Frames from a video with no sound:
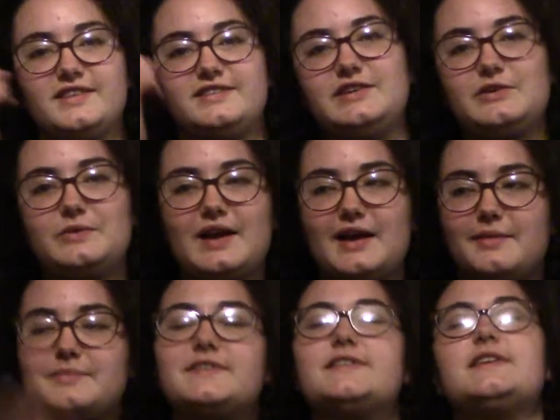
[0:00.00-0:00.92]
2
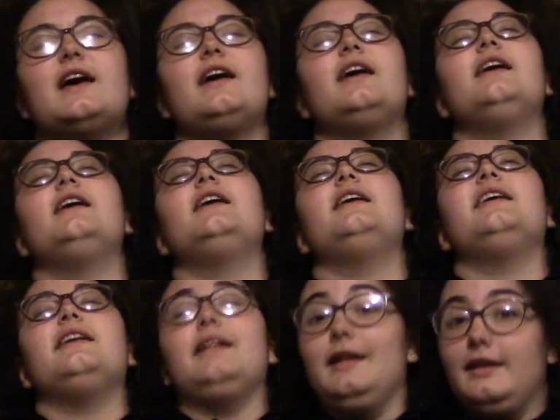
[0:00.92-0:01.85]
M's.
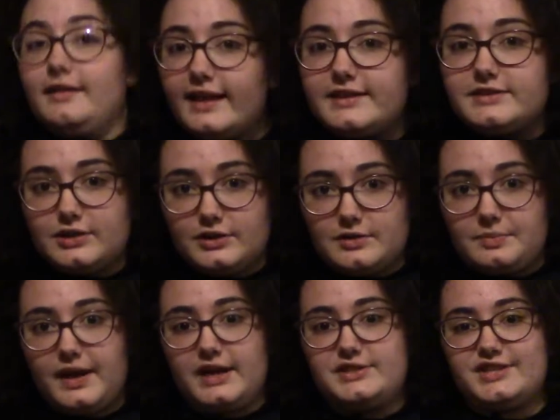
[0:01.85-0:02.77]
Let's turn the
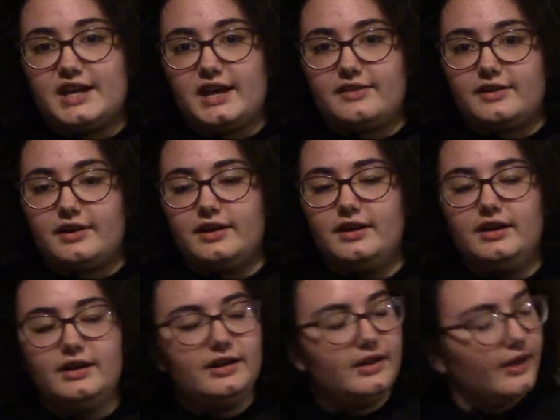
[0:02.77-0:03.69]
page together.
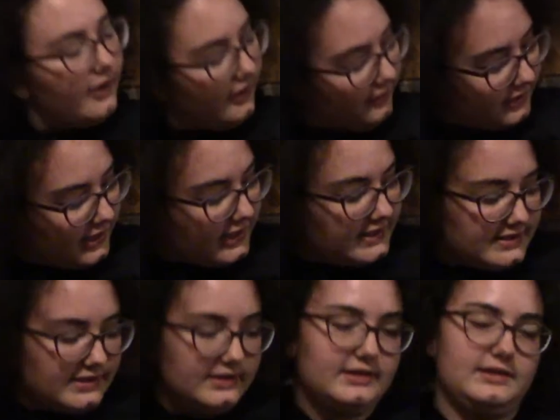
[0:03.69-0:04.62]

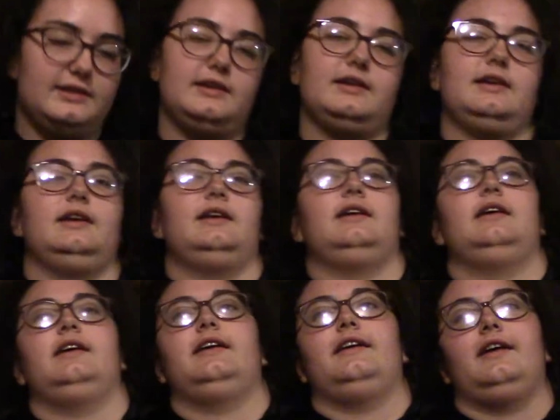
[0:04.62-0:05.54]
Alright.
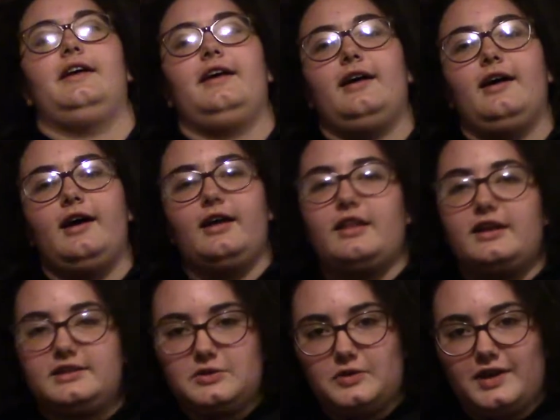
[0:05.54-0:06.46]
I
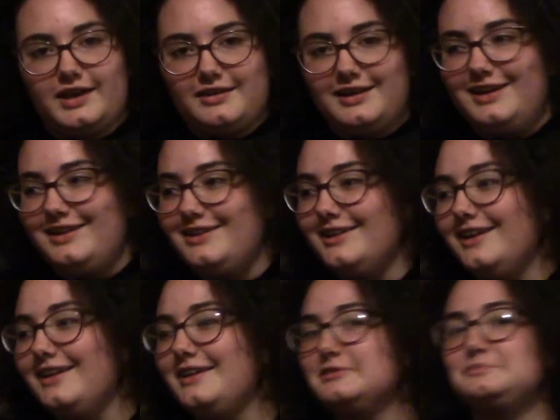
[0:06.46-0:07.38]
lied to you again.
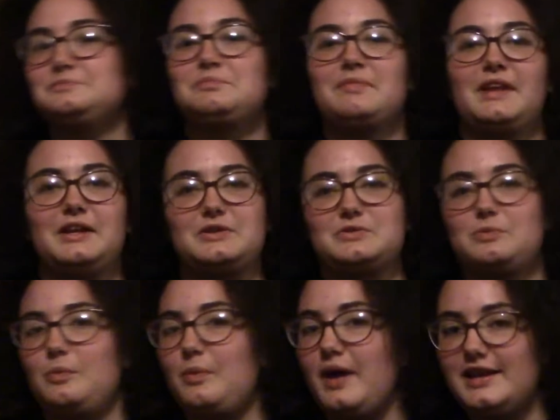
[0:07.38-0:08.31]
It is
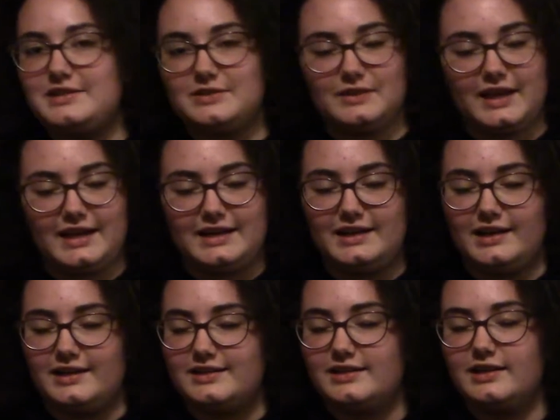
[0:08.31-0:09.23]
way too late at
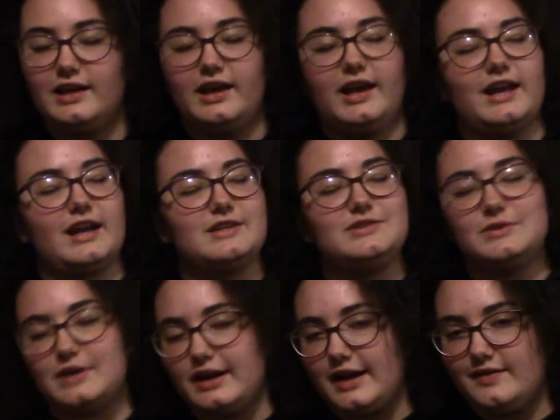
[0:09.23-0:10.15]
night, and I do
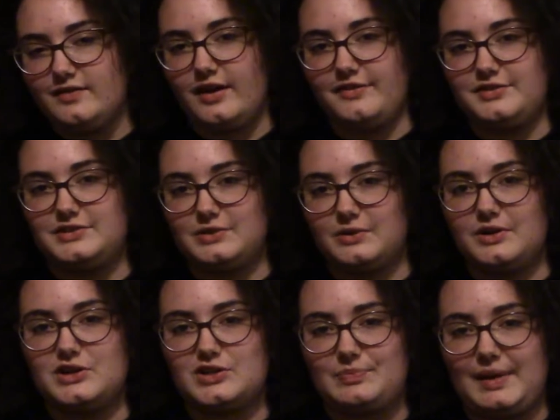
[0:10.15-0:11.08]
not have enough
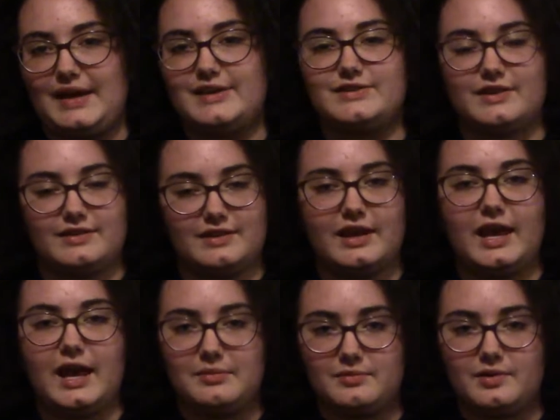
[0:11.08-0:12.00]
storage space on the
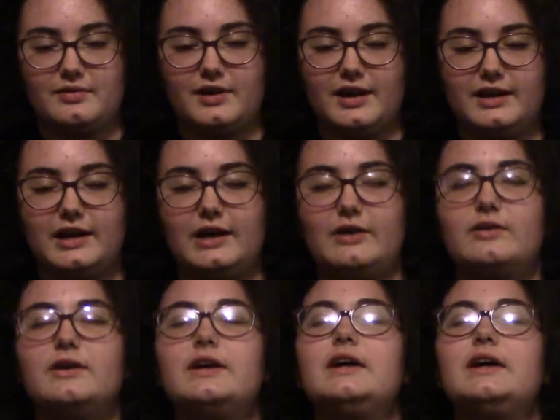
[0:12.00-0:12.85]
camera right now